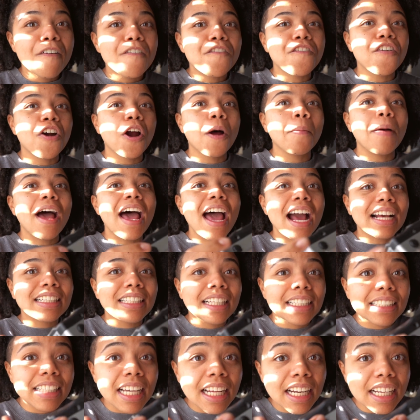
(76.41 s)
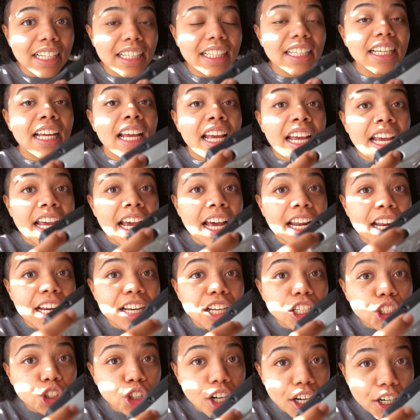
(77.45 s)
from accidentally hitting
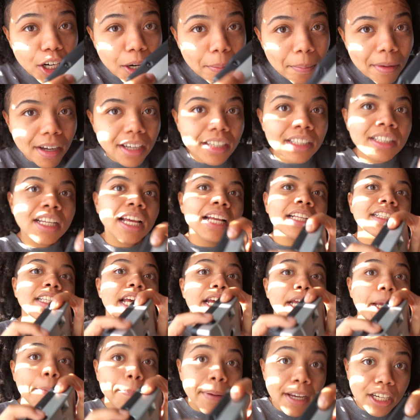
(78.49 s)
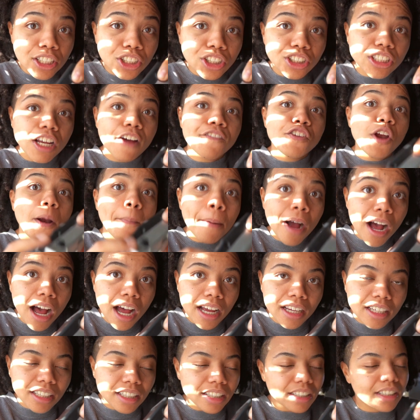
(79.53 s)
the trigger button and taking pictures of your
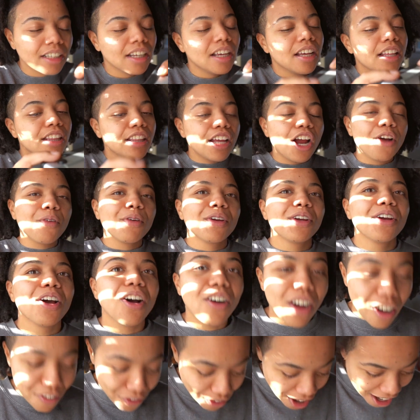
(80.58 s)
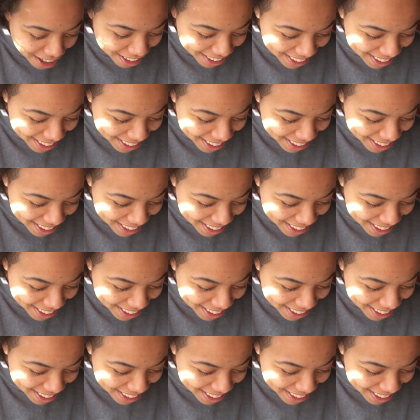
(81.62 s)
pocket. There we go. I finally